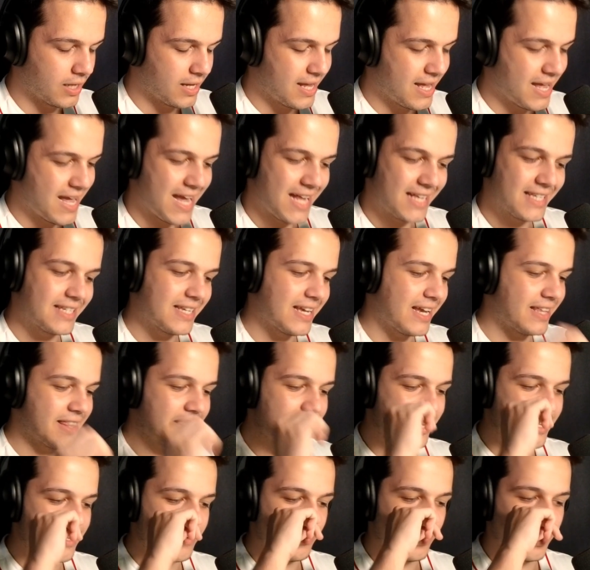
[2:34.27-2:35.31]
It's like
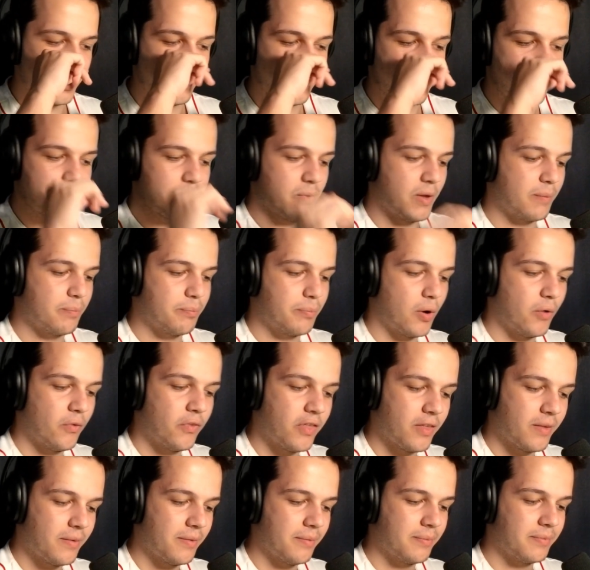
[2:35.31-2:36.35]
when both
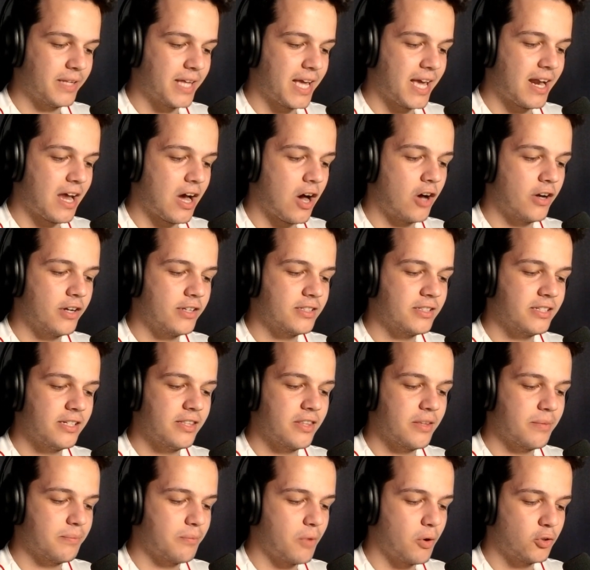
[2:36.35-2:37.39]
of them land, honestly,
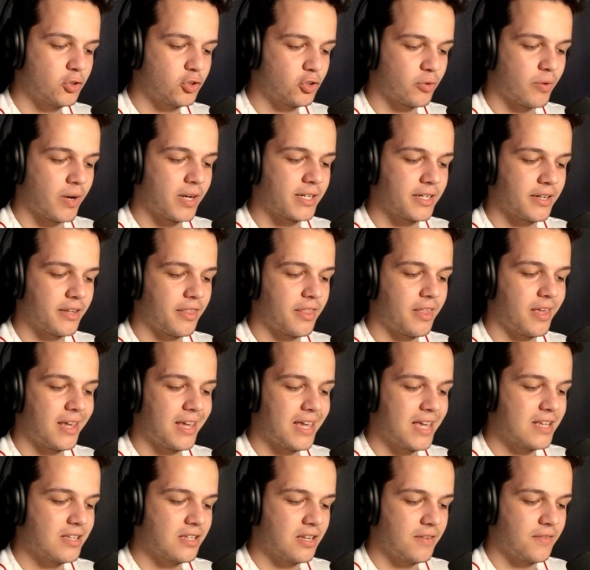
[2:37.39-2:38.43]
the most threatening thing
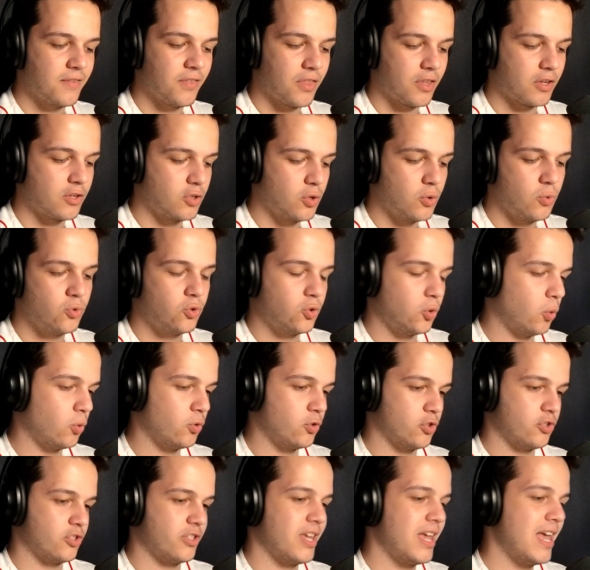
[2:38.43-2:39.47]
isn't even the 2
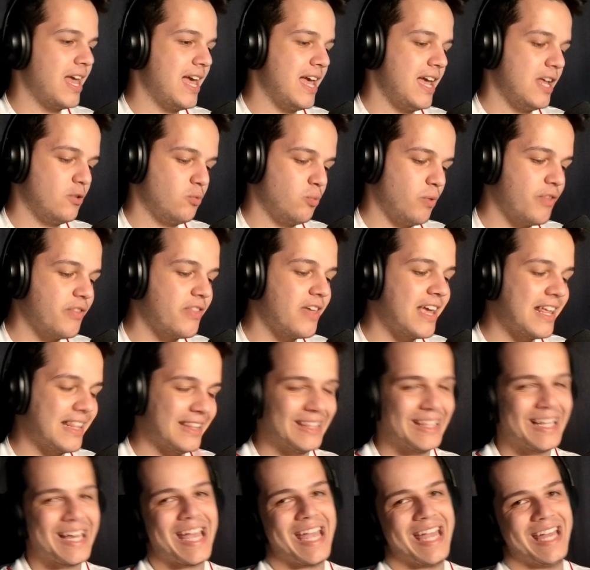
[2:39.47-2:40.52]
soldiers. It's when they
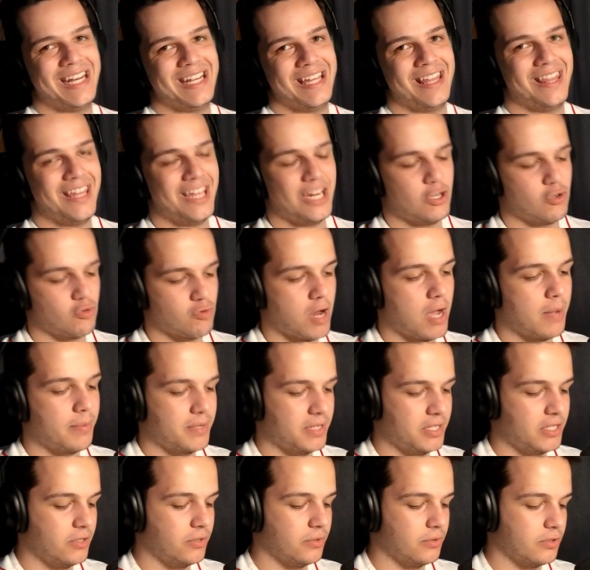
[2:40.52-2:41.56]
land and they drop and
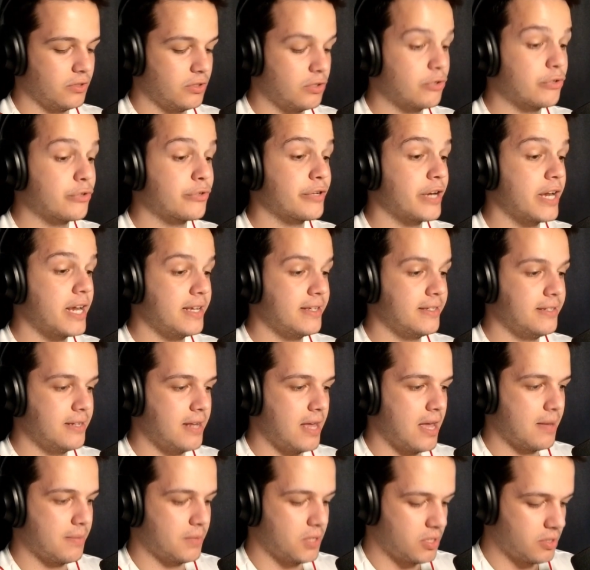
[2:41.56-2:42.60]
deal crazy
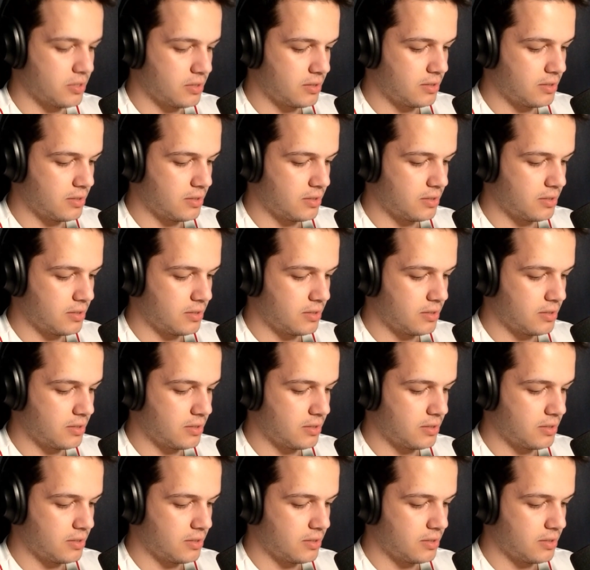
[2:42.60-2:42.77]
damage.